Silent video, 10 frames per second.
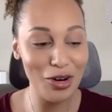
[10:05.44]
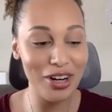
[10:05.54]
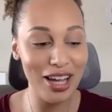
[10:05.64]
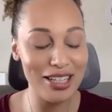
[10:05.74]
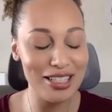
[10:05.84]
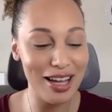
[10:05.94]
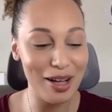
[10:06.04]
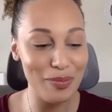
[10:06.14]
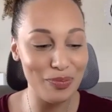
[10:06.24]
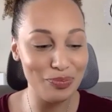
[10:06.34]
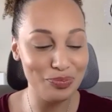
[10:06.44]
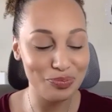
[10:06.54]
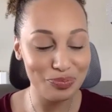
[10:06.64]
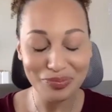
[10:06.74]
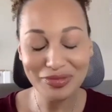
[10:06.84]
her year. And
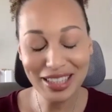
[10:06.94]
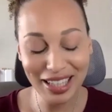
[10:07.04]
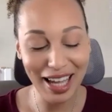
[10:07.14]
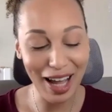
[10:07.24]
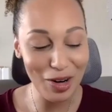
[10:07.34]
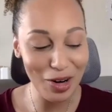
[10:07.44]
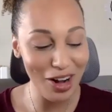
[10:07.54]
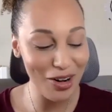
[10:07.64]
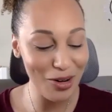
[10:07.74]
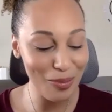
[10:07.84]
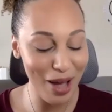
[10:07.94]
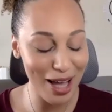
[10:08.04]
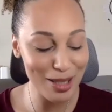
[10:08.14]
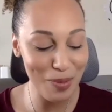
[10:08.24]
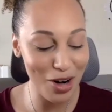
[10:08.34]
yeah, her
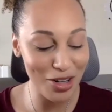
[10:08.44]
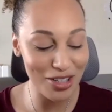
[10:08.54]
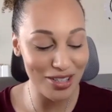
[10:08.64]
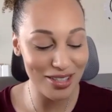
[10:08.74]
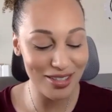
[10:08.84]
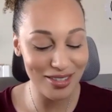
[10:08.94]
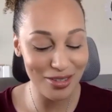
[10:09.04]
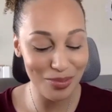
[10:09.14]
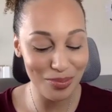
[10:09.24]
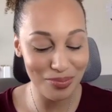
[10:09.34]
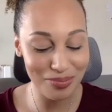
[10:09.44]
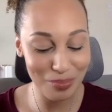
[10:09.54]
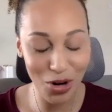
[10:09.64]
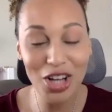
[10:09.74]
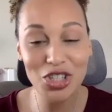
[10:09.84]
past partner's
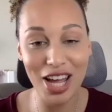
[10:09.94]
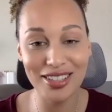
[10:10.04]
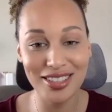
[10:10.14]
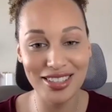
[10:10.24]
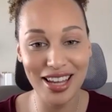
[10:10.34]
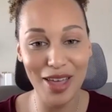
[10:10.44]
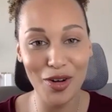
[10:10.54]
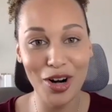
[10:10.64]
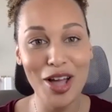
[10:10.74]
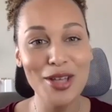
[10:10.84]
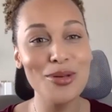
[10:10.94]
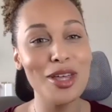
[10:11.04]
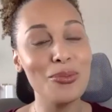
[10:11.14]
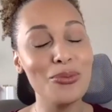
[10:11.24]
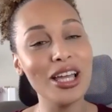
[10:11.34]
project together. So
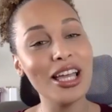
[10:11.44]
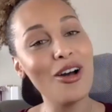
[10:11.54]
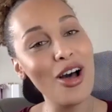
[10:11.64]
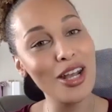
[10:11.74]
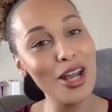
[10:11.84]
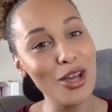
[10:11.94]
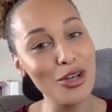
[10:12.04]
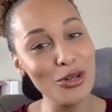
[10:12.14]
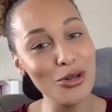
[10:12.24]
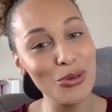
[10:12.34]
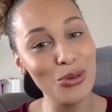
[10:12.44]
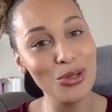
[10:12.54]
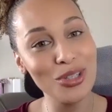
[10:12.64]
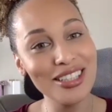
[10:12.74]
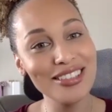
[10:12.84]
then bringing on a
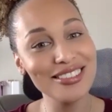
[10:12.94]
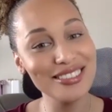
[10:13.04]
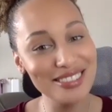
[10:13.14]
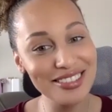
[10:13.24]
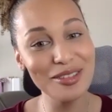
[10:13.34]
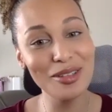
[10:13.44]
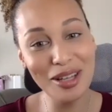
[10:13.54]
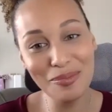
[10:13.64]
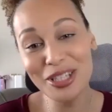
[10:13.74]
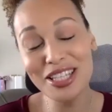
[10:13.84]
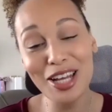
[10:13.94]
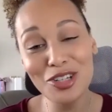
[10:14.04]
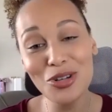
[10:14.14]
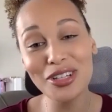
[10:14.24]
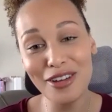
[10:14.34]
new
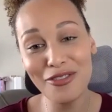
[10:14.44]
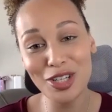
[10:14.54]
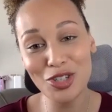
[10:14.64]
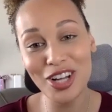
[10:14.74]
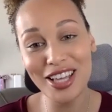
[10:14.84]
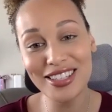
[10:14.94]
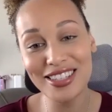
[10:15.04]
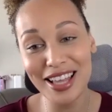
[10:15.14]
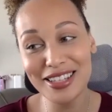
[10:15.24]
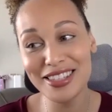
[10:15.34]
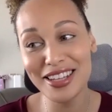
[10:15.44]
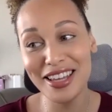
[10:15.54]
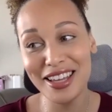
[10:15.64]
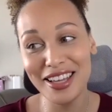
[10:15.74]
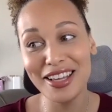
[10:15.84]
potential love interest, that's
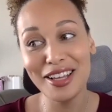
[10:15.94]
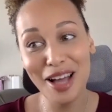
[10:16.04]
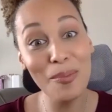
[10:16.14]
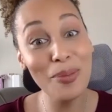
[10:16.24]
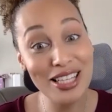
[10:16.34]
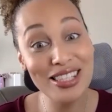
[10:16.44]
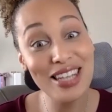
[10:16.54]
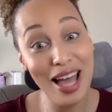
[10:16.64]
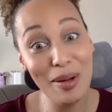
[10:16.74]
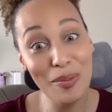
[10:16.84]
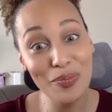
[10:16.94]
a big step.